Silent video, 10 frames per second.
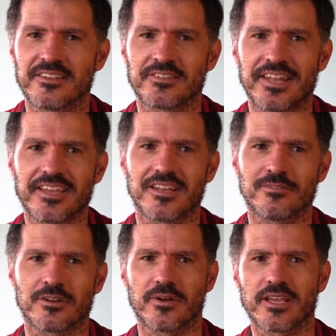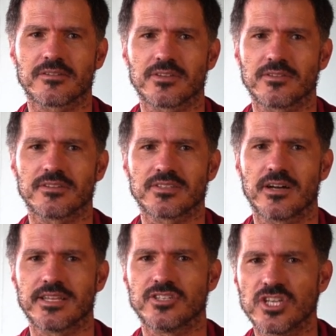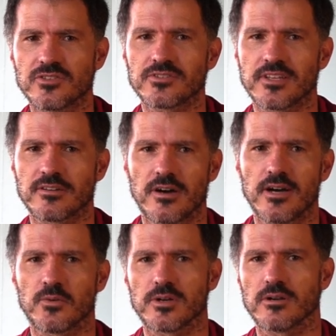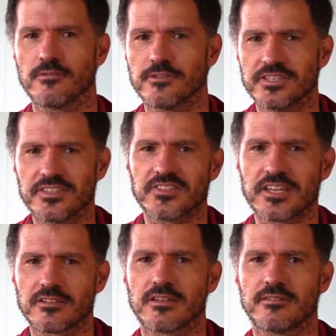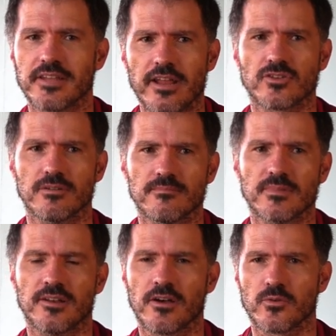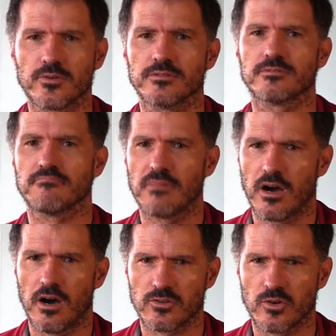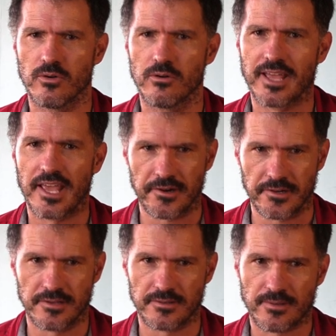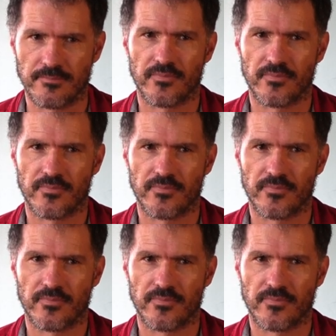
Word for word: is a negative in Greek, so they saw that Jesus and God were of a distinct nature. In other words, hardcore Arians.